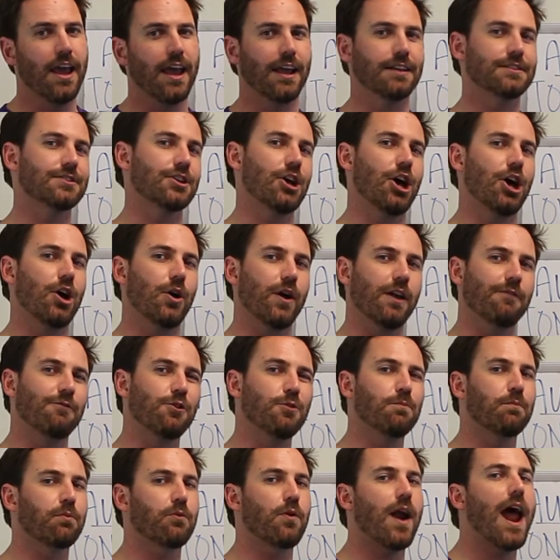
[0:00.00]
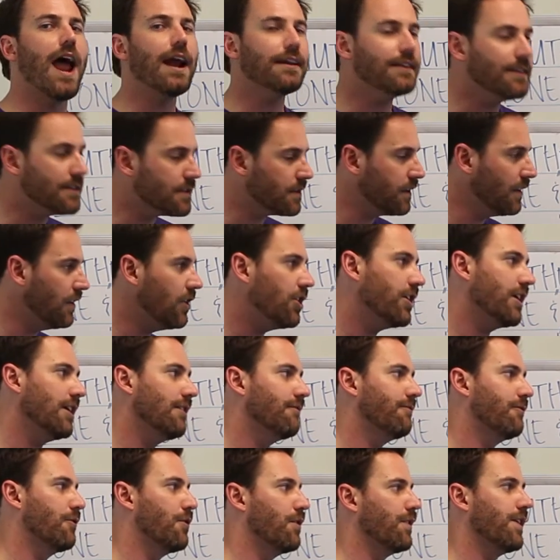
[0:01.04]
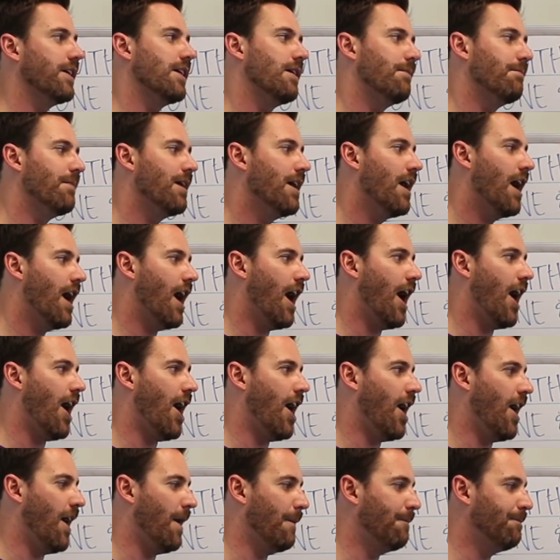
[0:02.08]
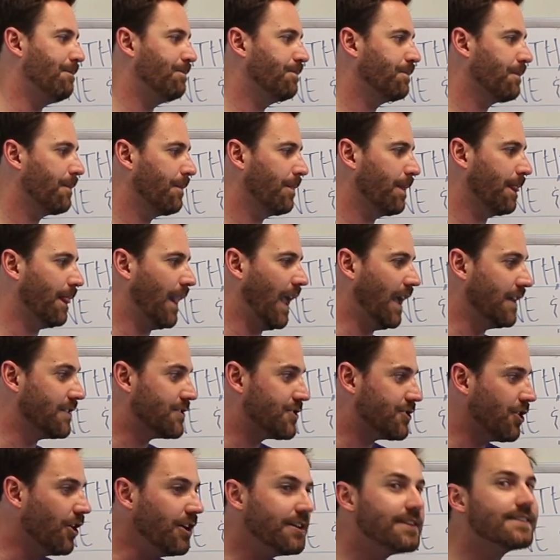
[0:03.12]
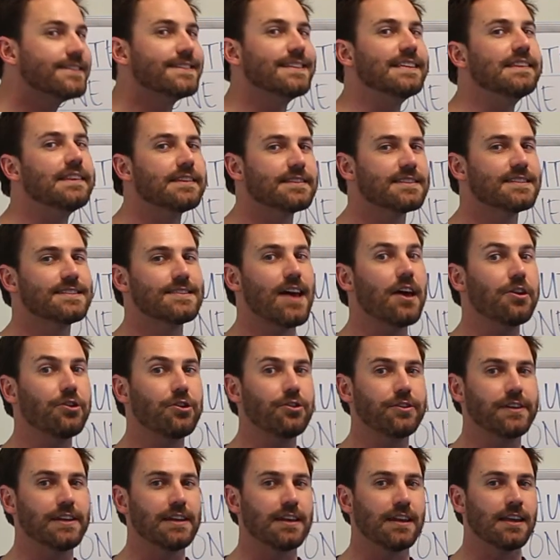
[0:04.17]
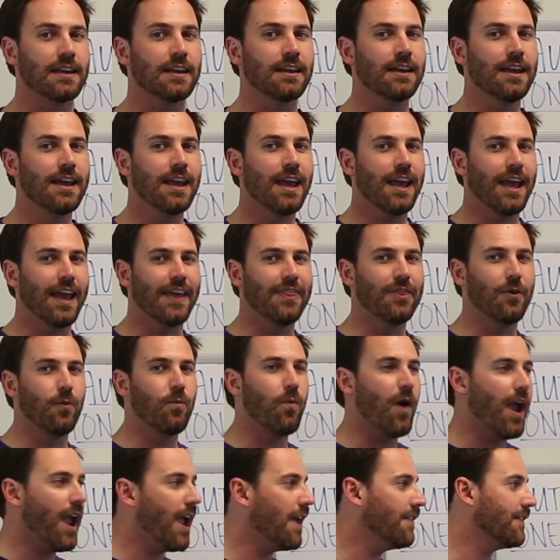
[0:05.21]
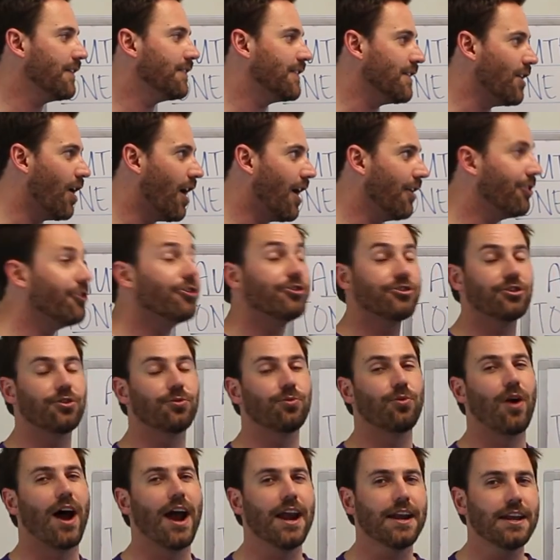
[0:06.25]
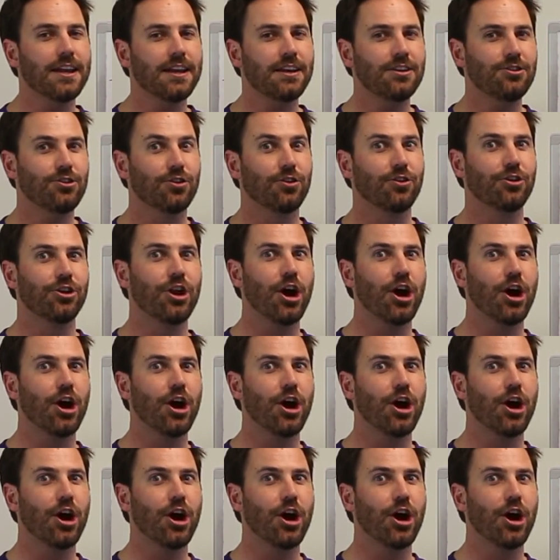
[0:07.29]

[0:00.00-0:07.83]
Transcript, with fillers: And so if you practice looking for them um, and start to see the subtlety in the way that the authors are writing, you'll